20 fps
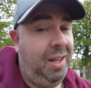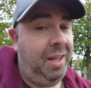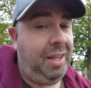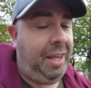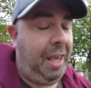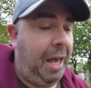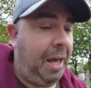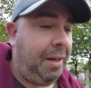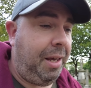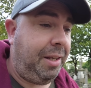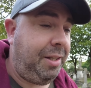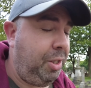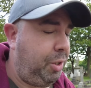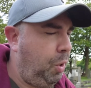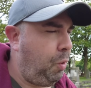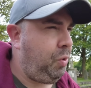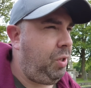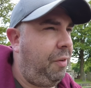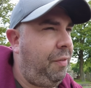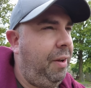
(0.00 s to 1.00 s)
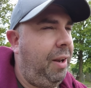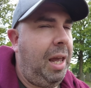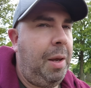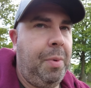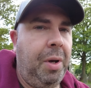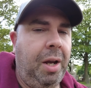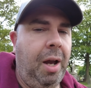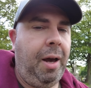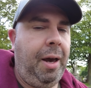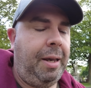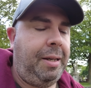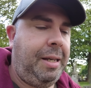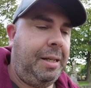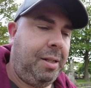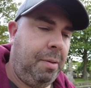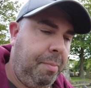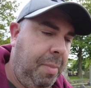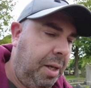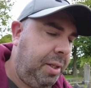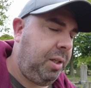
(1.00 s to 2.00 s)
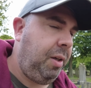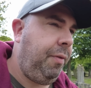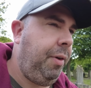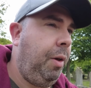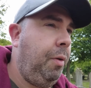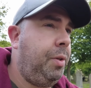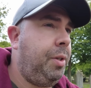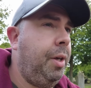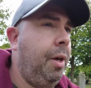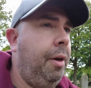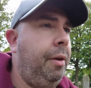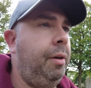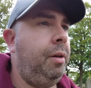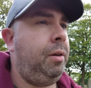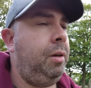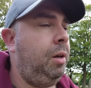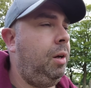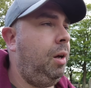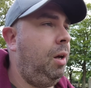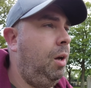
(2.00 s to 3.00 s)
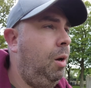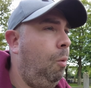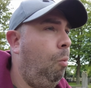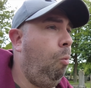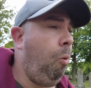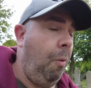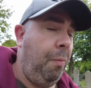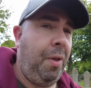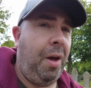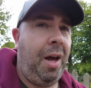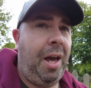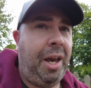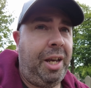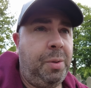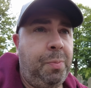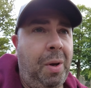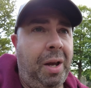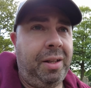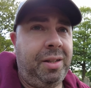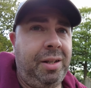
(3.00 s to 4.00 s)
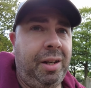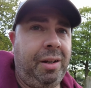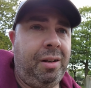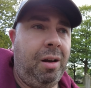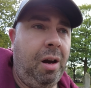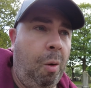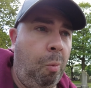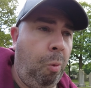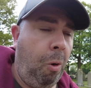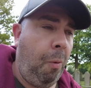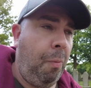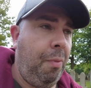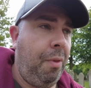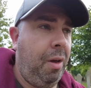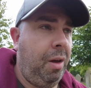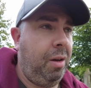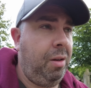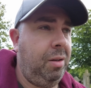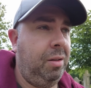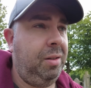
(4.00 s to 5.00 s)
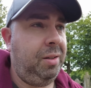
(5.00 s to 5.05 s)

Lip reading: yeah, it's a doozy for Labour, guys. It's a massive U-turn, one that I expected, and one that